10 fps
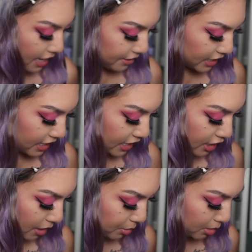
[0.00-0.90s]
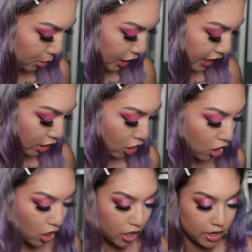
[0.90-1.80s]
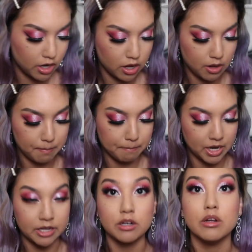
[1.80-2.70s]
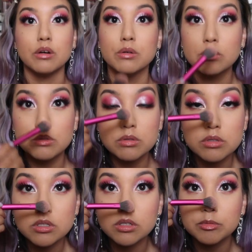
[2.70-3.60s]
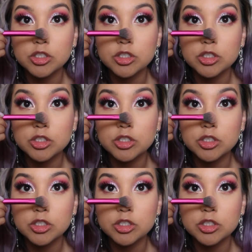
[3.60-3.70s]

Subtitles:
And then I'm going to put it on my nose,